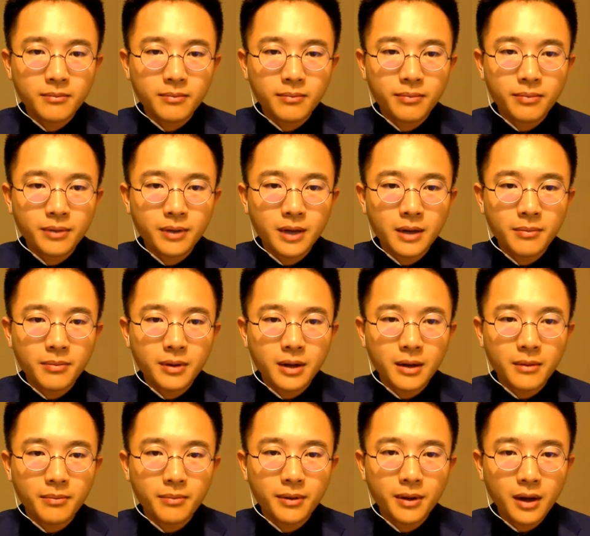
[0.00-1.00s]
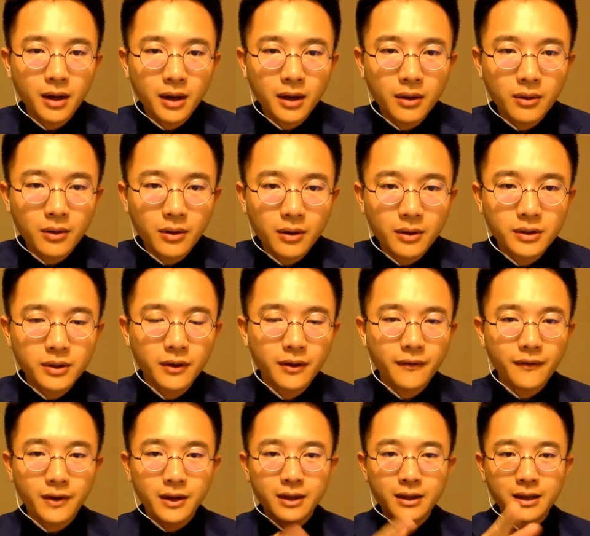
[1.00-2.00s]
blah blah blah. So if
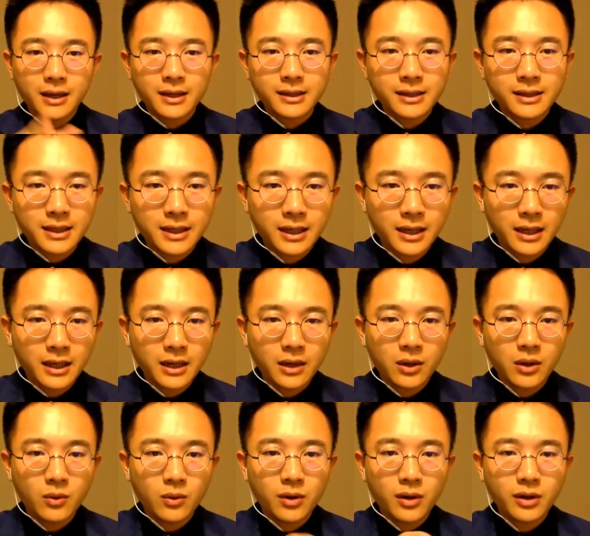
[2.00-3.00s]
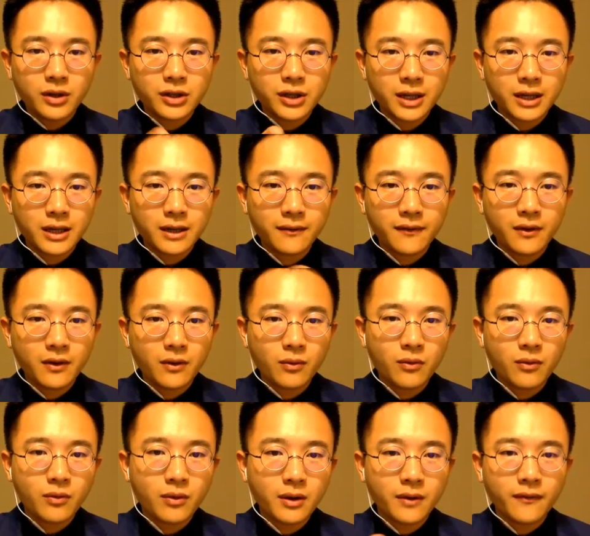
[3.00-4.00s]
it contains key, we're gonna check if it
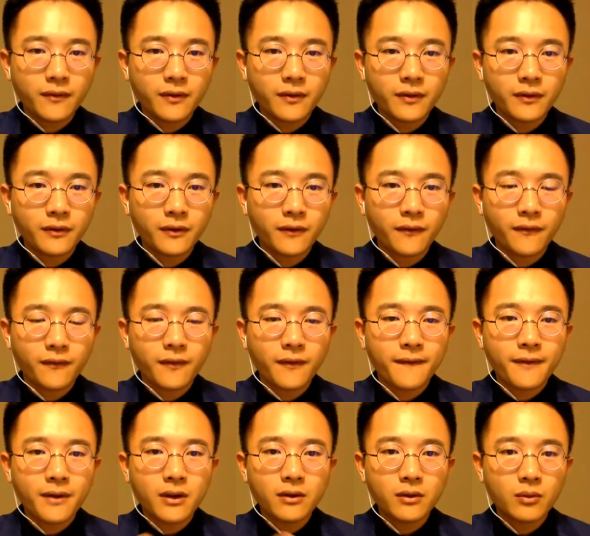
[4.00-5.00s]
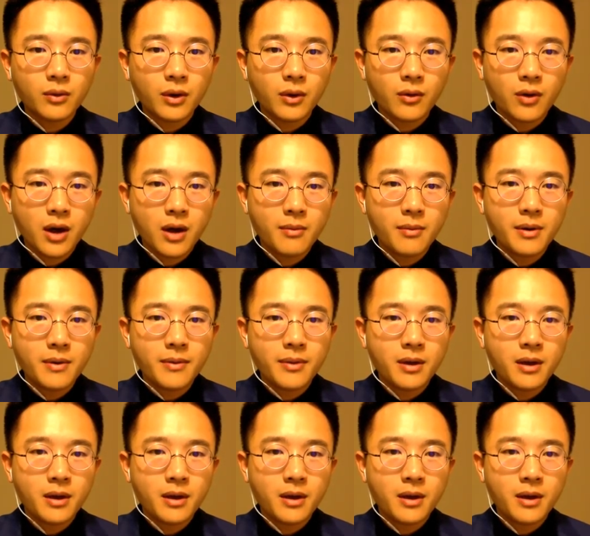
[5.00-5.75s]
fulfill the requirement.